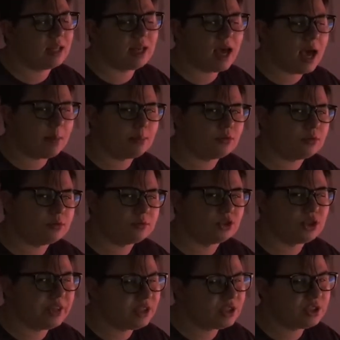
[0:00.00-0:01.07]
Apple
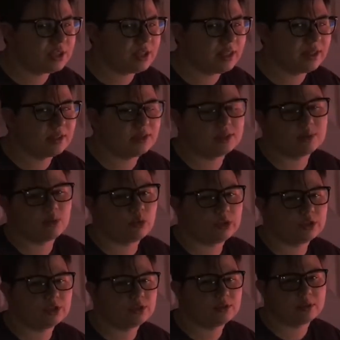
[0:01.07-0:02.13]
changes things,
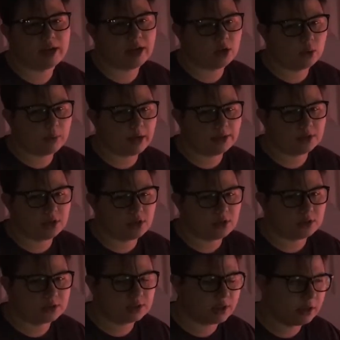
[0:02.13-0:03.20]
which I don't mind at all.
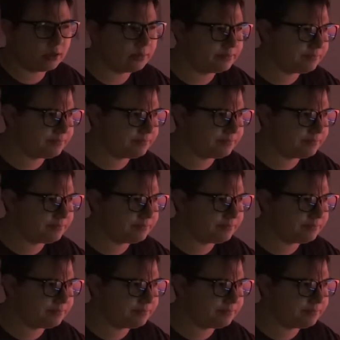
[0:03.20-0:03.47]
So